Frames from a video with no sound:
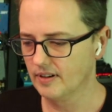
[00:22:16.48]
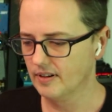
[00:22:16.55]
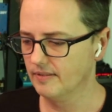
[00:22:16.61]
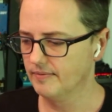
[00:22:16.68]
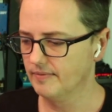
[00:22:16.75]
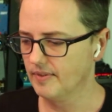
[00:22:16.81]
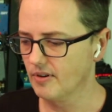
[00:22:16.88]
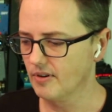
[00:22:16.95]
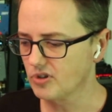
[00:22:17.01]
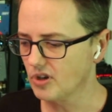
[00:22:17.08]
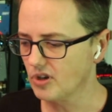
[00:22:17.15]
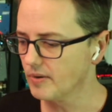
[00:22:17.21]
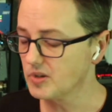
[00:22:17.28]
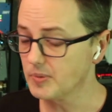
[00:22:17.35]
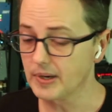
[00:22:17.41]
there's
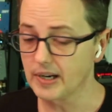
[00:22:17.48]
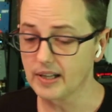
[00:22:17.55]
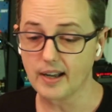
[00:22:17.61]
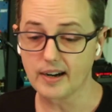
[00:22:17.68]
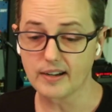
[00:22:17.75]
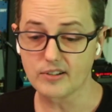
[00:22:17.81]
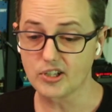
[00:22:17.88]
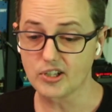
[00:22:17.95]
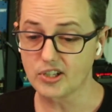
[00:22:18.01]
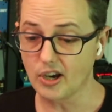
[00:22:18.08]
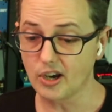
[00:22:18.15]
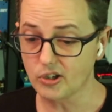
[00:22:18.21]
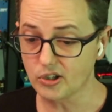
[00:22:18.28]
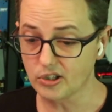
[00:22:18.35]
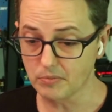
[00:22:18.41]
always been a lot of
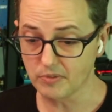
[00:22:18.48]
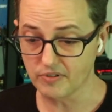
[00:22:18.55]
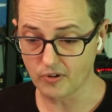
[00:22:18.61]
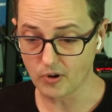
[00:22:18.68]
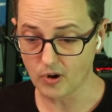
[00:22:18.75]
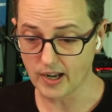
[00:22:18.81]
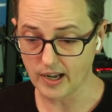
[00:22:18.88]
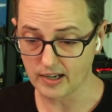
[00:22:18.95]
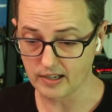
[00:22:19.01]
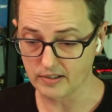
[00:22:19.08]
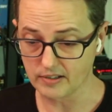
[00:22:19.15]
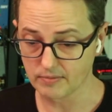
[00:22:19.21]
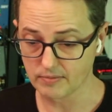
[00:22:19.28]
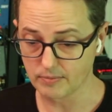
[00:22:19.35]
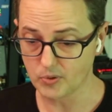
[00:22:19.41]
discussion
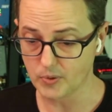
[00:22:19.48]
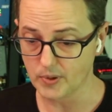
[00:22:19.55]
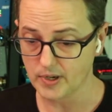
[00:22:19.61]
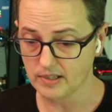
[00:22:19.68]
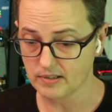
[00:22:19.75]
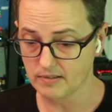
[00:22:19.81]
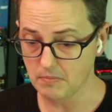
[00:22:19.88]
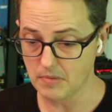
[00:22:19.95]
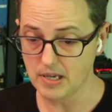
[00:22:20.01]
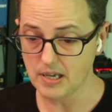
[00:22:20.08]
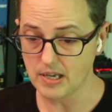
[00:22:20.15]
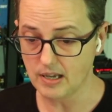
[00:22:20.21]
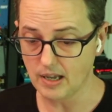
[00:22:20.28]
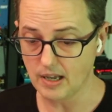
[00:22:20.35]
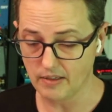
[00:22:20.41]
beforehand between
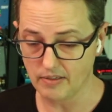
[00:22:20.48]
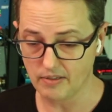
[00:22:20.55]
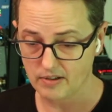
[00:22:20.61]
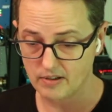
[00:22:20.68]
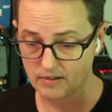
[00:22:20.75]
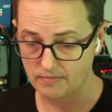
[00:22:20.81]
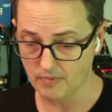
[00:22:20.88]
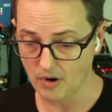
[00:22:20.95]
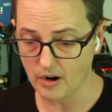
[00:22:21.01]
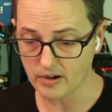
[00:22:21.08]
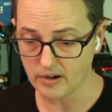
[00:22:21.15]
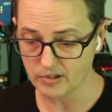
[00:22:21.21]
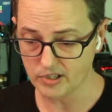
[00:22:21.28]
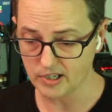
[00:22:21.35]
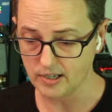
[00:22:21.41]
me and the
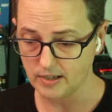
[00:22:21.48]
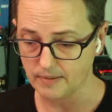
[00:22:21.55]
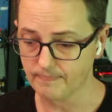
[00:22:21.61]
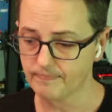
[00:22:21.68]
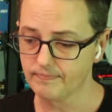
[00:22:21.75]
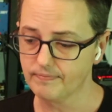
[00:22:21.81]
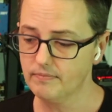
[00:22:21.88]
audio team